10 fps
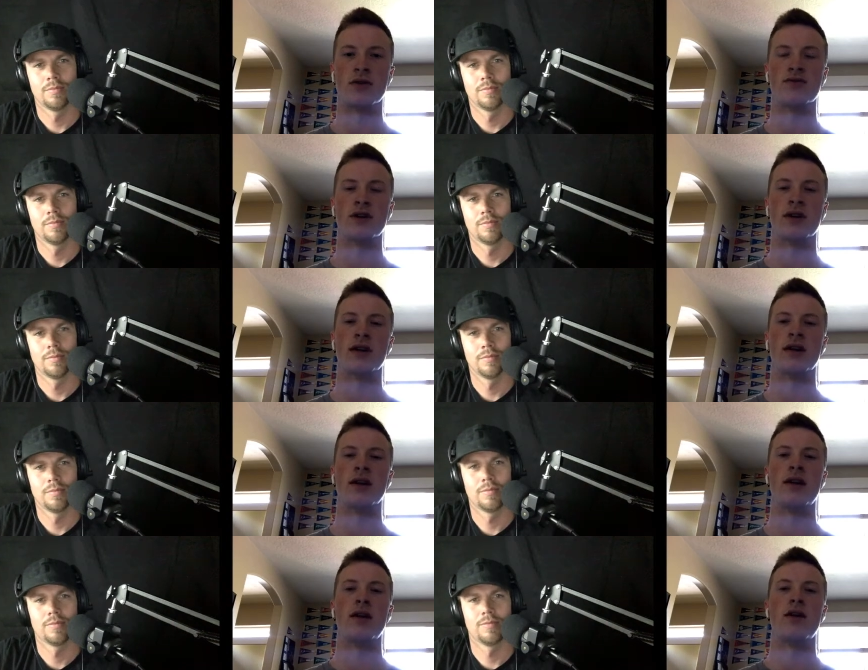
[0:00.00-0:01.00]
Speaker 1: so i tried to
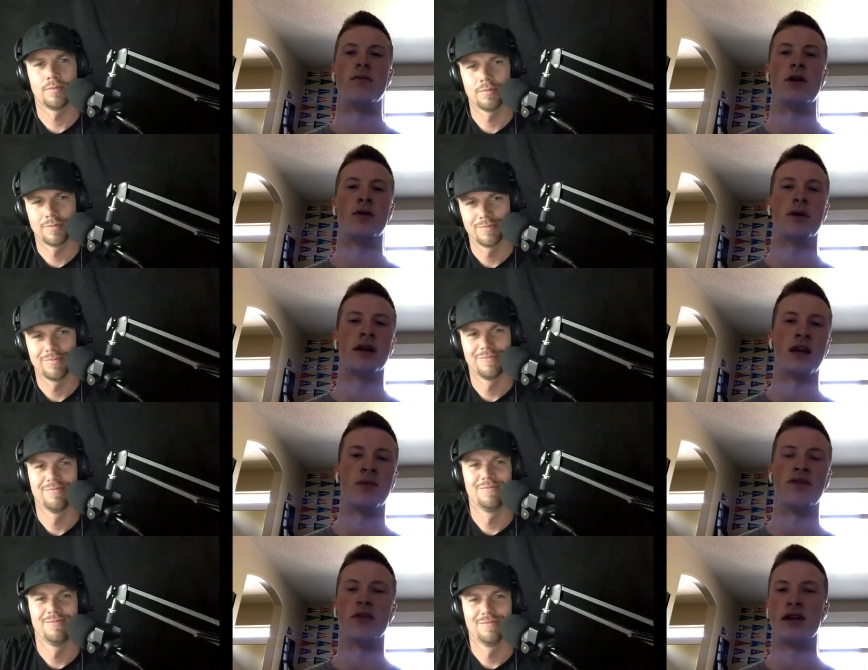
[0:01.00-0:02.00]
on the game
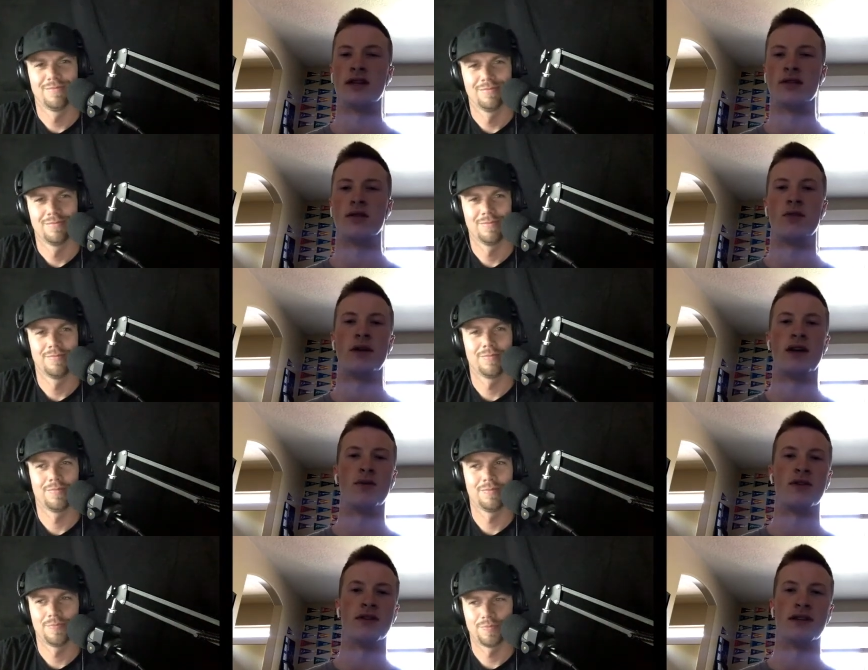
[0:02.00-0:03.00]
after his a little bit
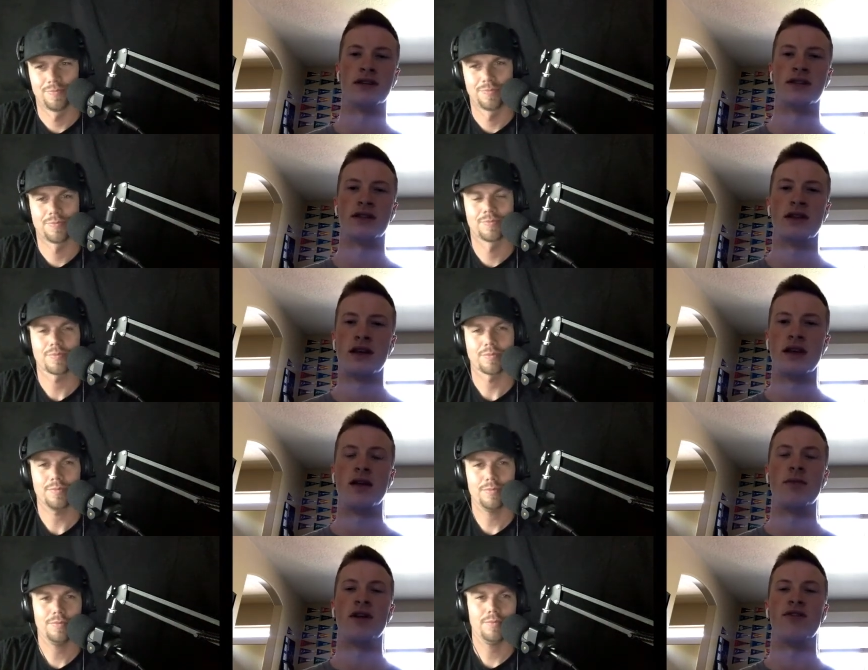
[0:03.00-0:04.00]
with just
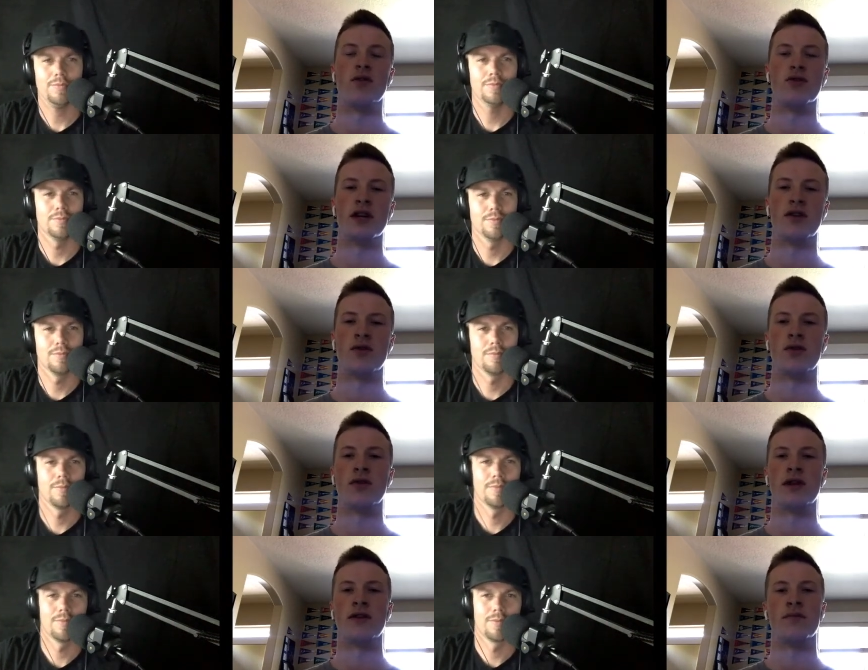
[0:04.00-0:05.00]
being a floor
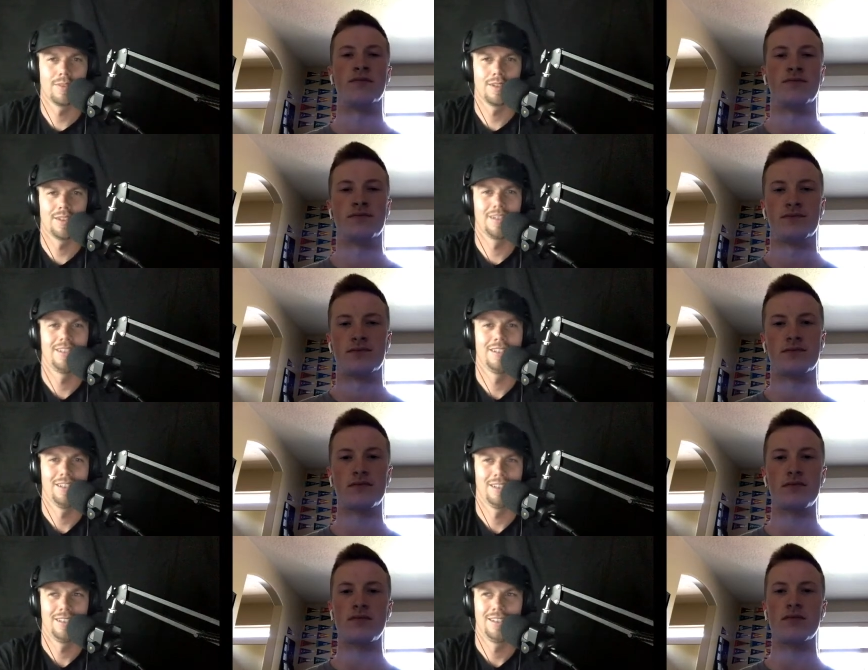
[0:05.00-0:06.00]
general and
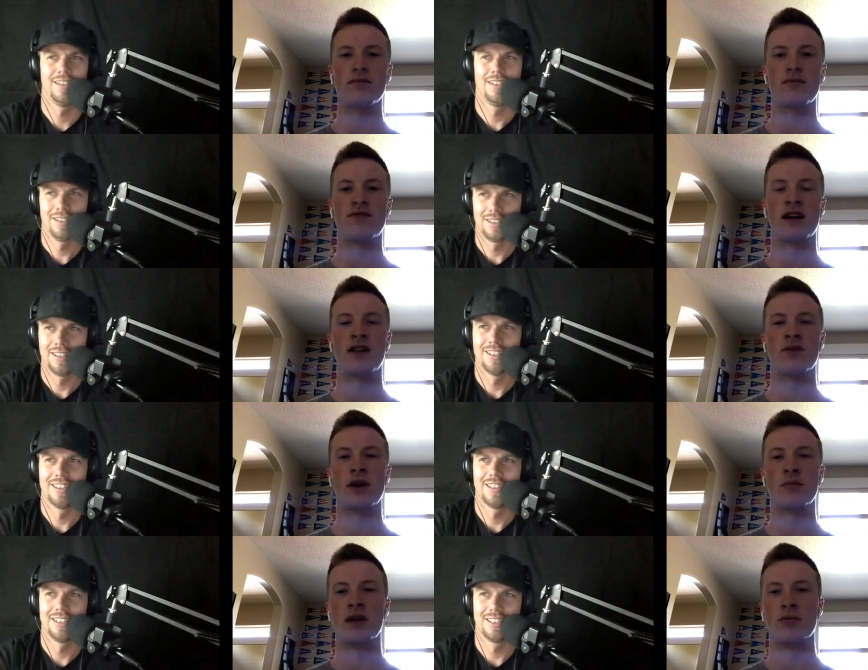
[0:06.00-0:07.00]
finding the
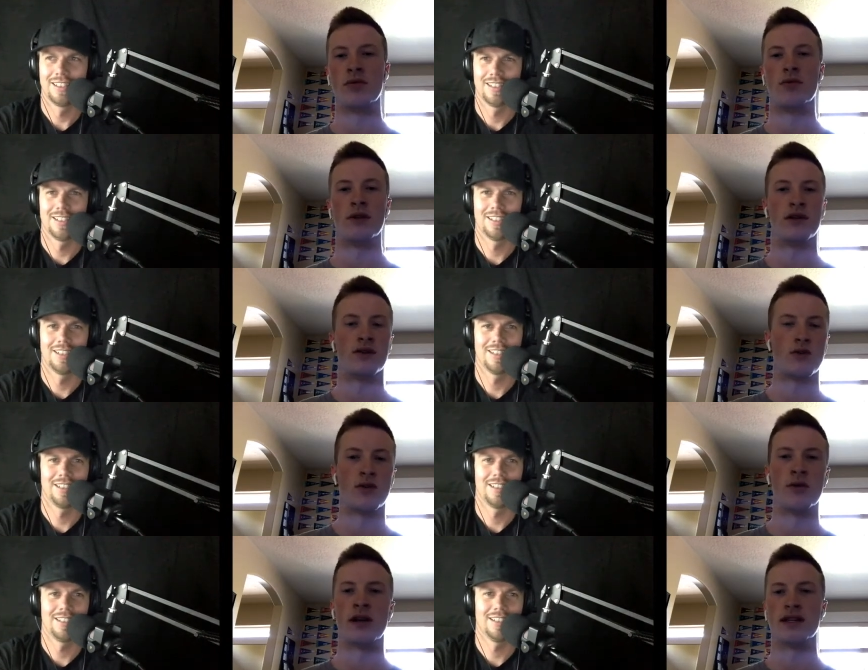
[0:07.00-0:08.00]
right people and
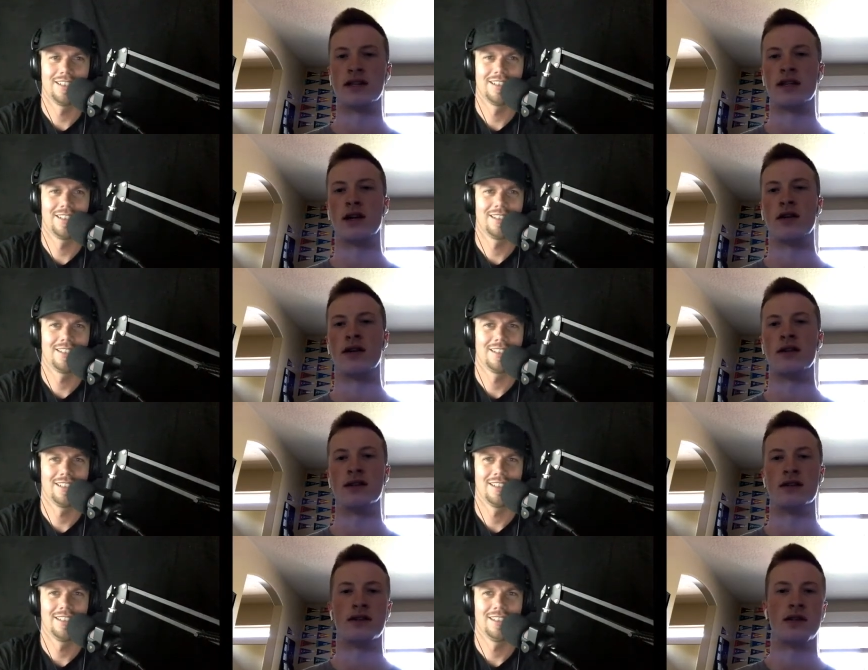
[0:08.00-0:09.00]
scoring when necessary and
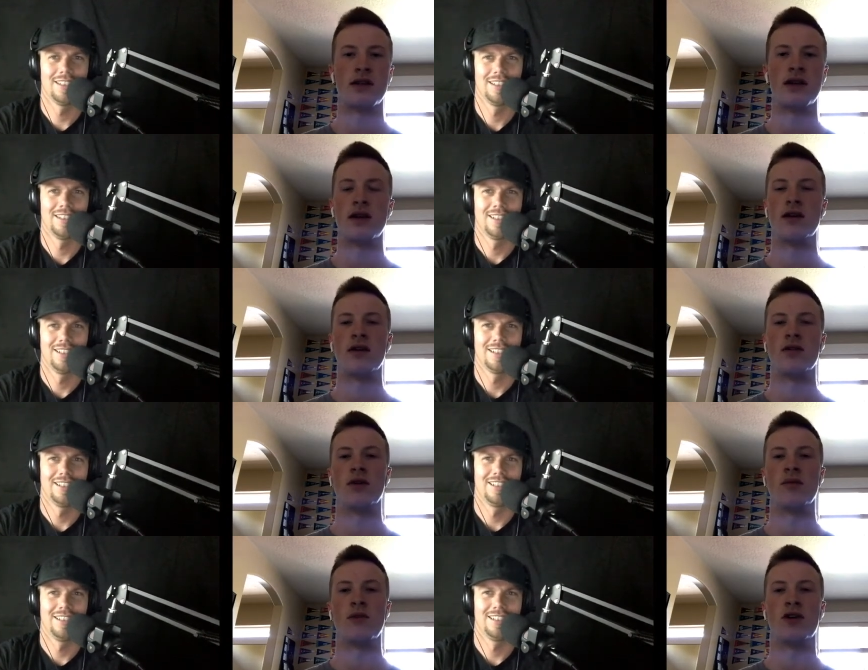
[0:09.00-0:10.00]
just really
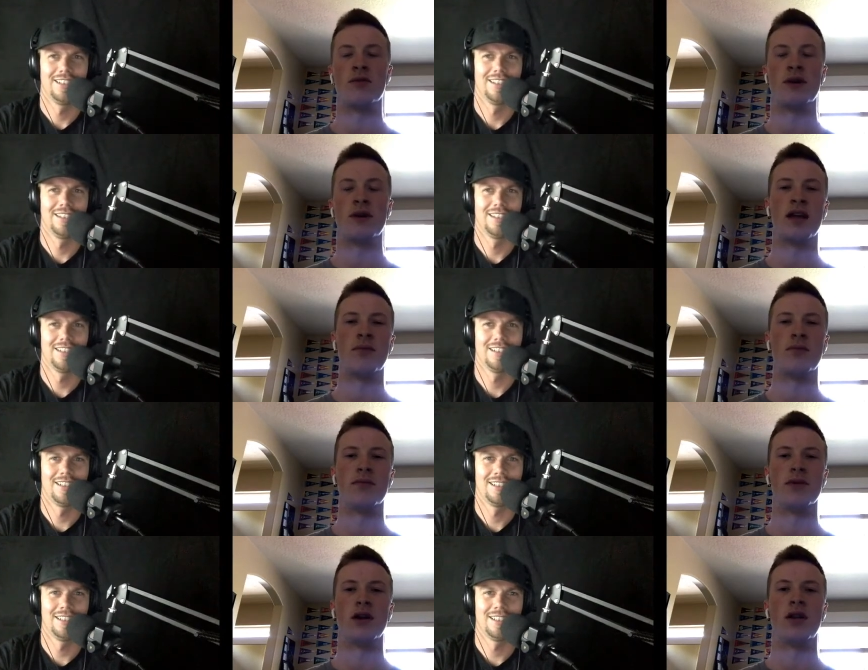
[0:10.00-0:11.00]
model my game a
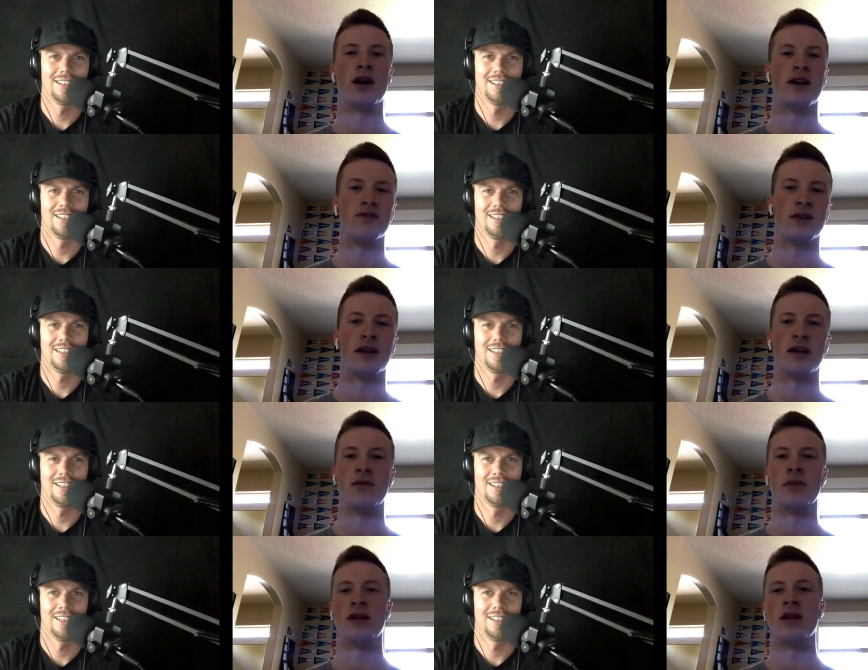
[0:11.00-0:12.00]
lot after him
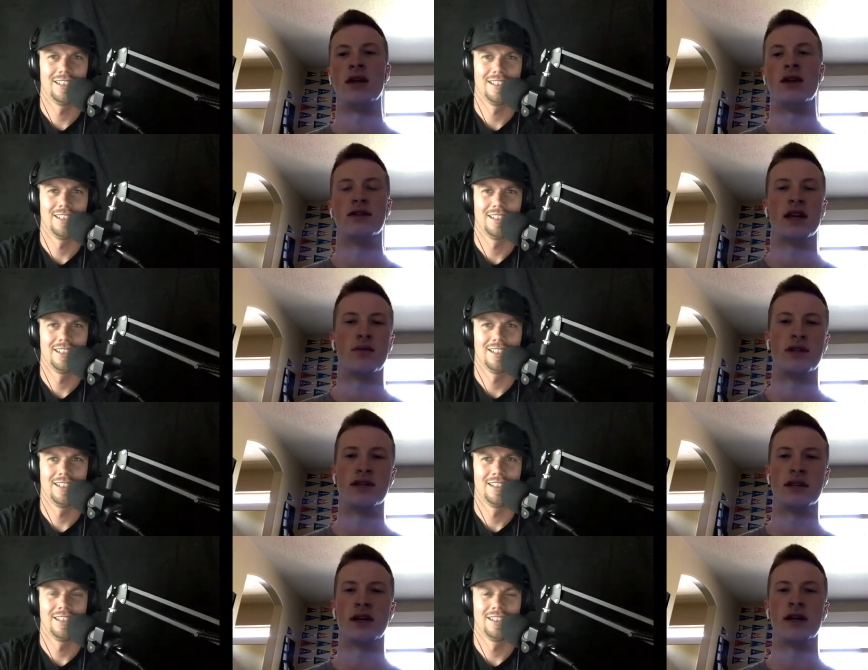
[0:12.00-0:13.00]
and stayed with the
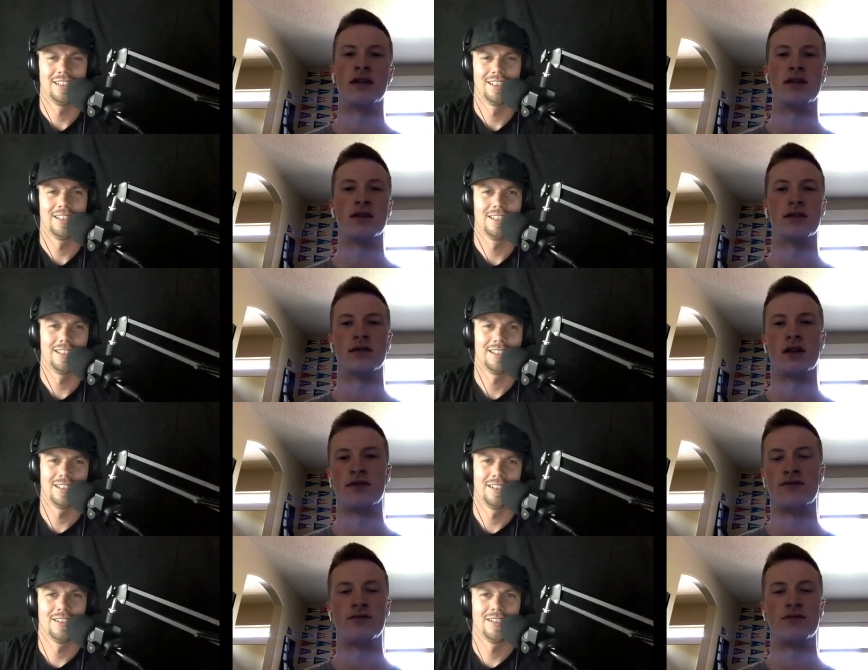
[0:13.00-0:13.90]
Suns. Love